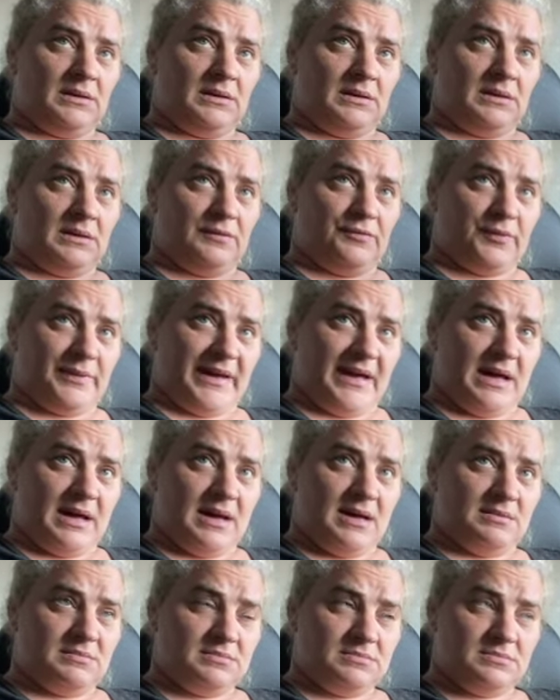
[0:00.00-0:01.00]
If we
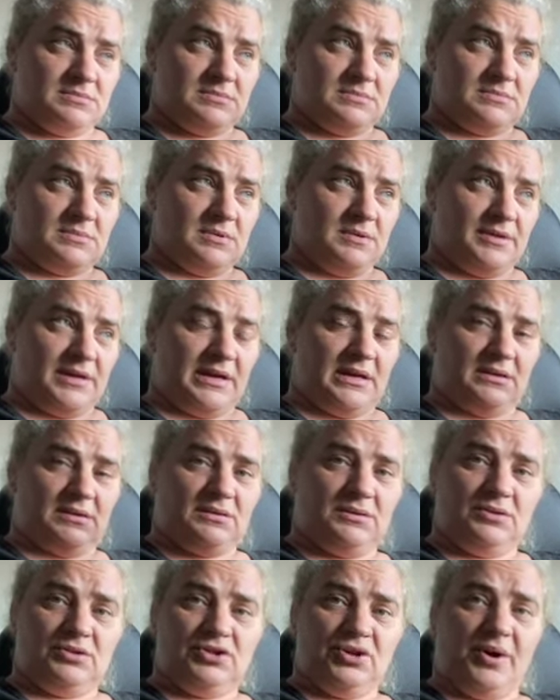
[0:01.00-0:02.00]
are, then
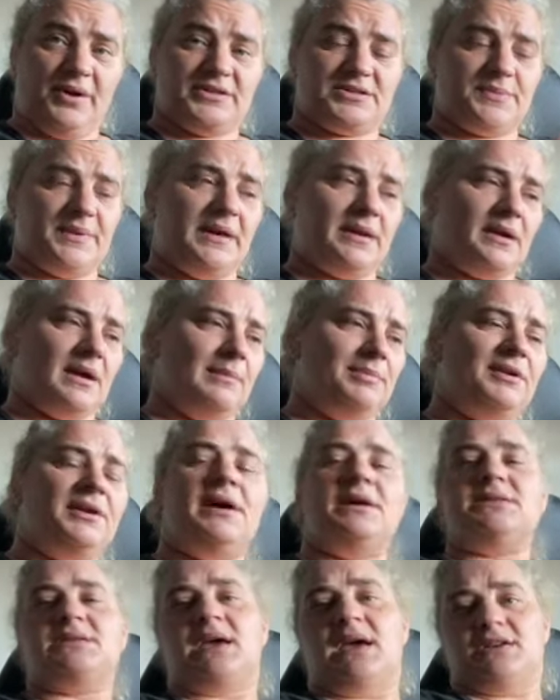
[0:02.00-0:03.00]
choice. We had a couple of
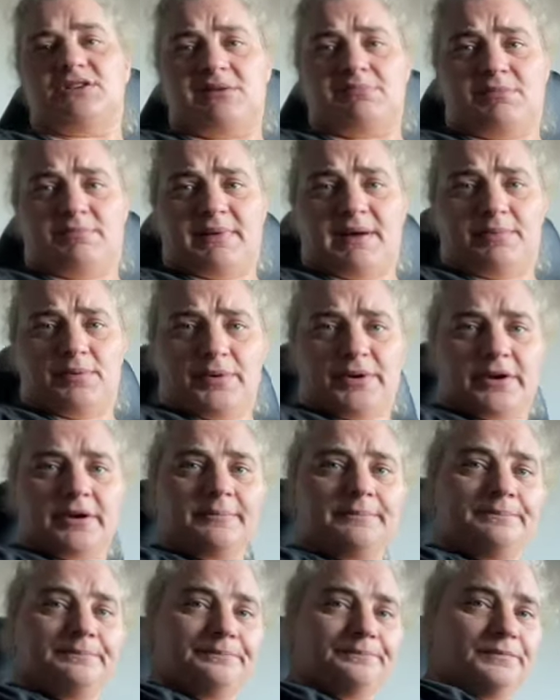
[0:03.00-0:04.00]
days to catch up on paperwork.
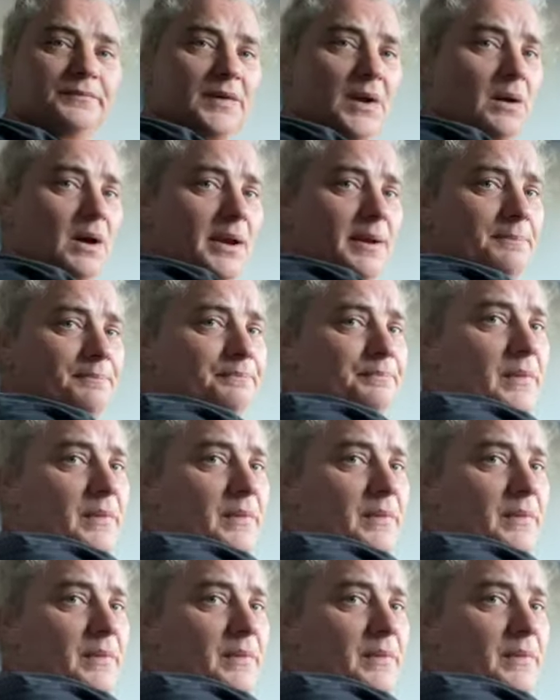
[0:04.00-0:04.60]
Alrighty.